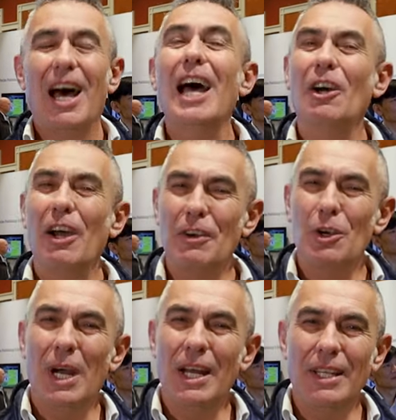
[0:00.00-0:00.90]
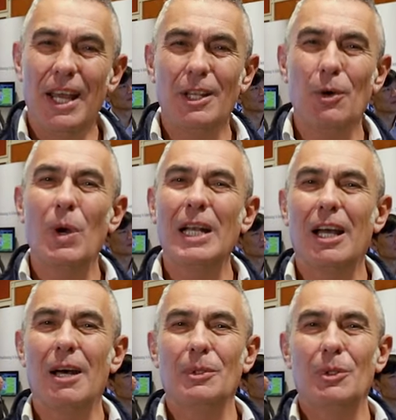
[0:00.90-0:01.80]
Hello everyone and
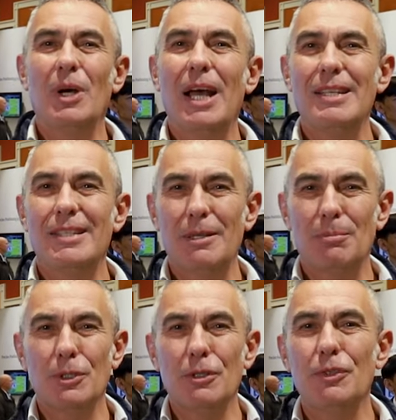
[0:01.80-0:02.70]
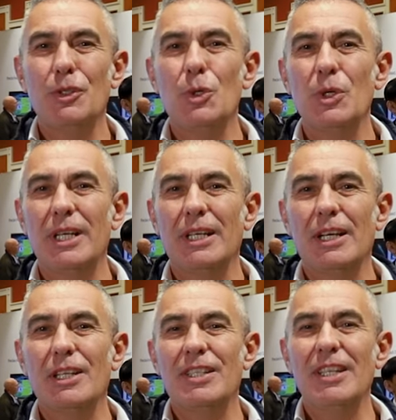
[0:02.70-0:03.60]
welcome to S T booth during
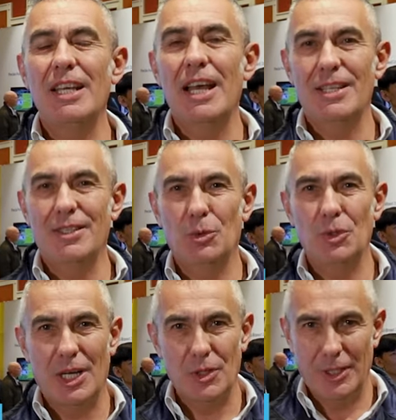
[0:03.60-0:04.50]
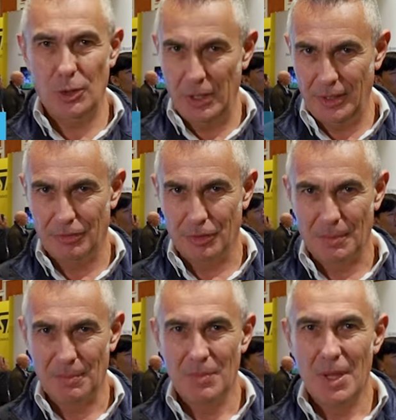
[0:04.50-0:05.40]
C E S twenty
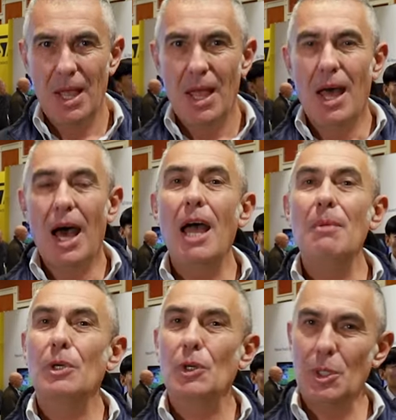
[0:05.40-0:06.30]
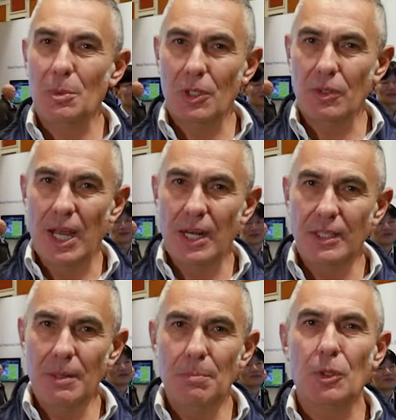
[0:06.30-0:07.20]
twenty-four. I'm Cosimo
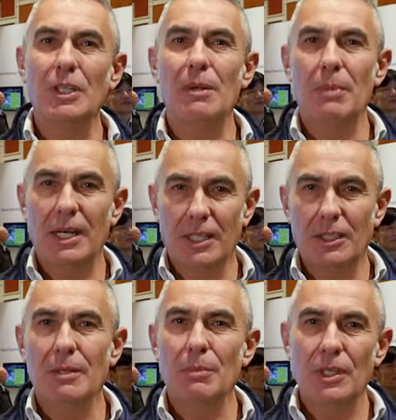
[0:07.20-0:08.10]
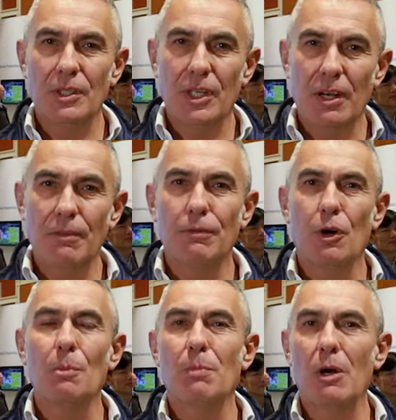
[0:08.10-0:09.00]
Leonardi, Product Marketing Manager
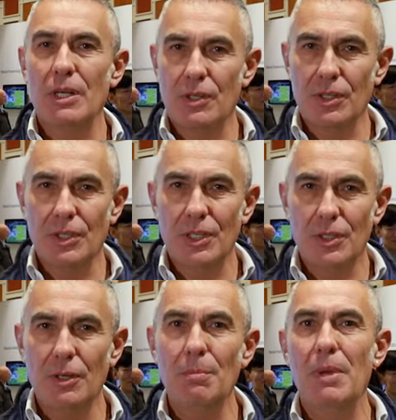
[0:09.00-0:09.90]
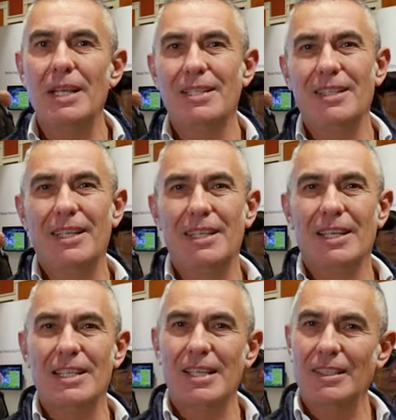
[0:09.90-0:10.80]
for Power Transistor based
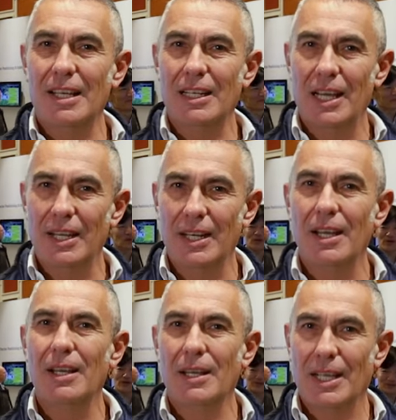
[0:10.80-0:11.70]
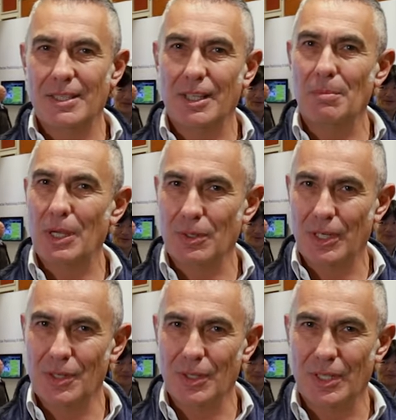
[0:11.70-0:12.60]
in Santa Clara,
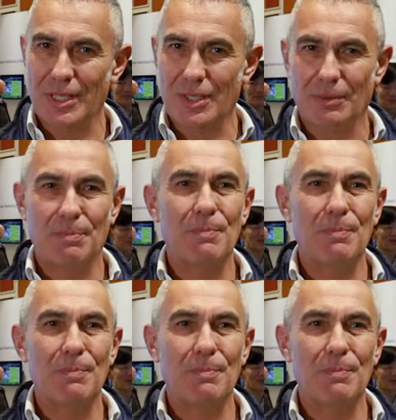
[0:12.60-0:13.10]
STMicroelectronics.